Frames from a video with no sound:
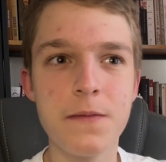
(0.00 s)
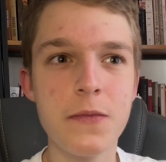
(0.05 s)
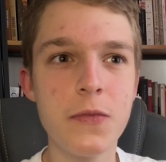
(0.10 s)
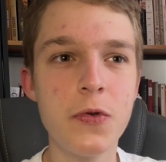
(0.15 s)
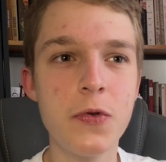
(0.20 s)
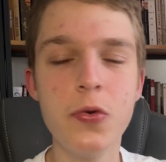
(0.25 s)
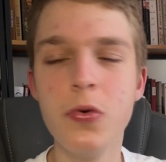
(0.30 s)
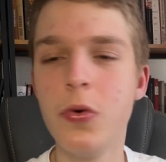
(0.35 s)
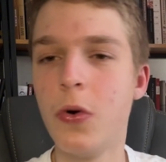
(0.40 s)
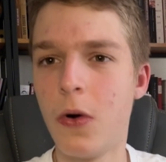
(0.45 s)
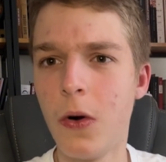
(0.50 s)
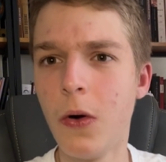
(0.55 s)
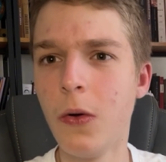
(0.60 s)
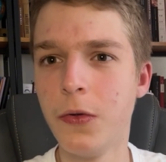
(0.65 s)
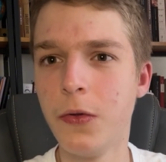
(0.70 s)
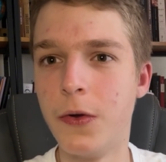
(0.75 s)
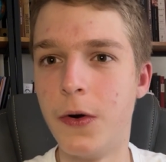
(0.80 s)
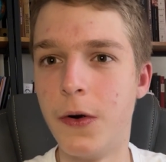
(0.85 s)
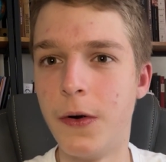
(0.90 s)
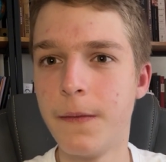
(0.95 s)
grew
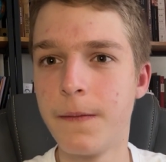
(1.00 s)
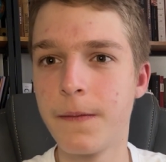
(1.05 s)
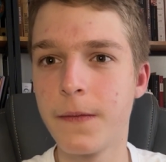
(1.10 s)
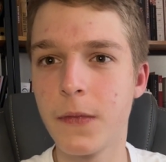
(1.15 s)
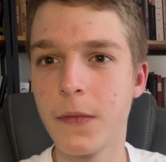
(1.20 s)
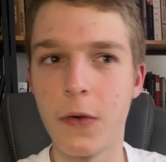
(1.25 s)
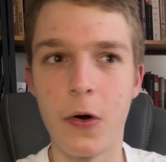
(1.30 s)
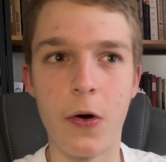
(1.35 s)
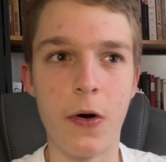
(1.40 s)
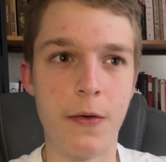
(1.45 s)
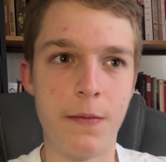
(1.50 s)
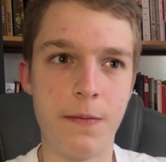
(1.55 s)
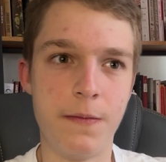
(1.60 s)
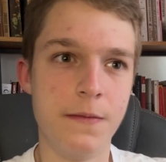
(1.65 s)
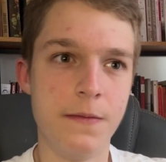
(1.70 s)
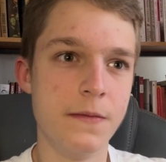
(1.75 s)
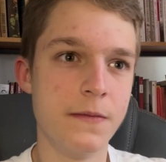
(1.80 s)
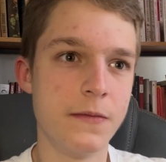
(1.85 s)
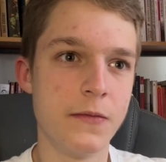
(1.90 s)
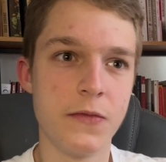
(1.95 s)
older, or
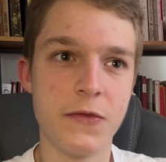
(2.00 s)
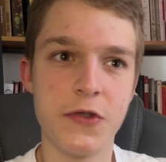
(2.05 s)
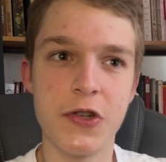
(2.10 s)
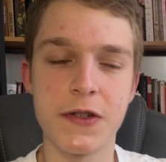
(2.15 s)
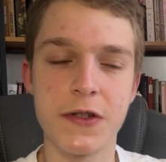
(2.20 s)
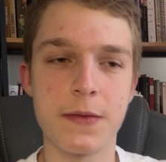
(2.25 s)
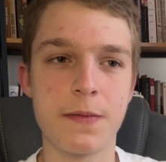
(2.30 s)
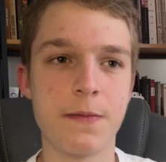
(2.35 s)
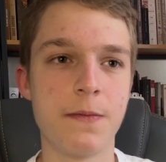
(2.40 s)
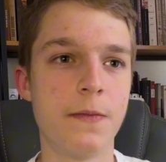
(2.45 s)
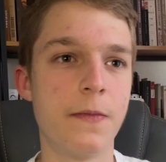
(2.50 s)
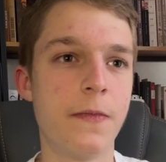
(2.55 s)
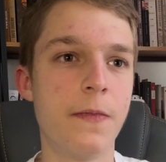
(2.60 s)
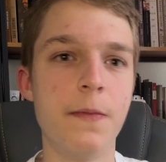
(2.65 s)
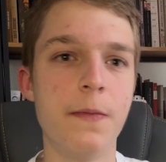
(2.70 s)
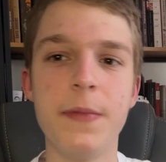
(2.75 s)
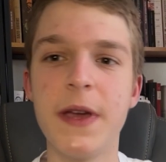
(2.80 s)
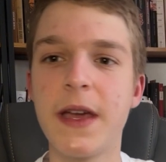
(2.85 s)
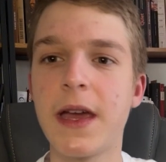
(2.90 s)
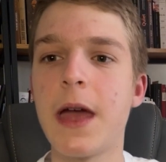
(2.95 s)
just
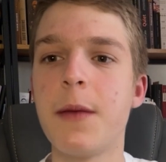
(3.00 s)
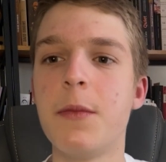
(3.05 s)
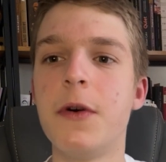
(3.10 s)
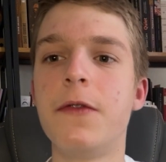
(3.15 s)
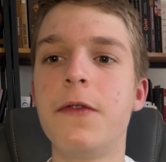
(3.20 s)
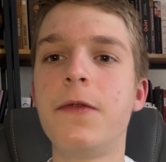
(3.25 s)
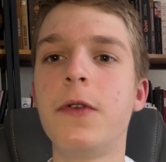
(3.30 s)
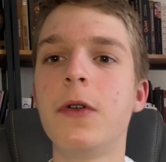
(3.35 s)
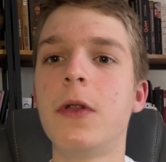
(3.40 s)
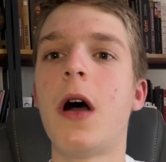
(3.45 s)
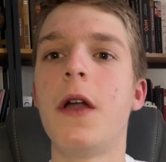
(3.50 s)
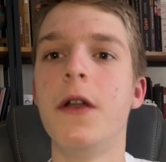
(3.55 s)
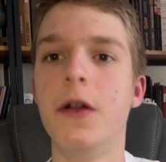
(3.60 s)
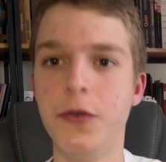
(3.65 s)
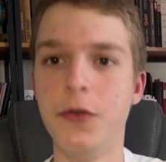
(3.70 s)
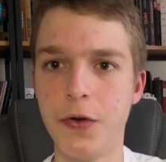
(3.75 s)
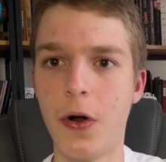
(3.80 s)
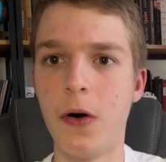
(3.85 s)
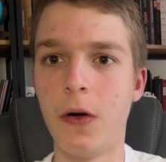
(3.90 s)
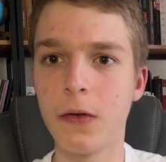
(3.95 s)
became a full-on
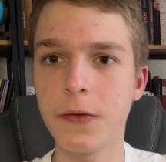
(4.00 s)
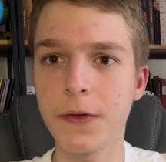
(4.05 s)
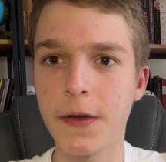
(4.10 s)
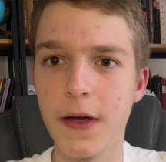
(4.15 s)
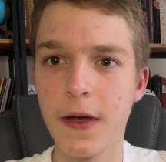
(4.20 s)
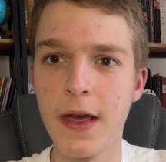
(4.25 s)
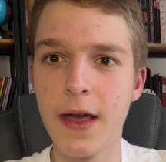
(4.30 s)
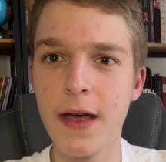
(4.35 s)
adult,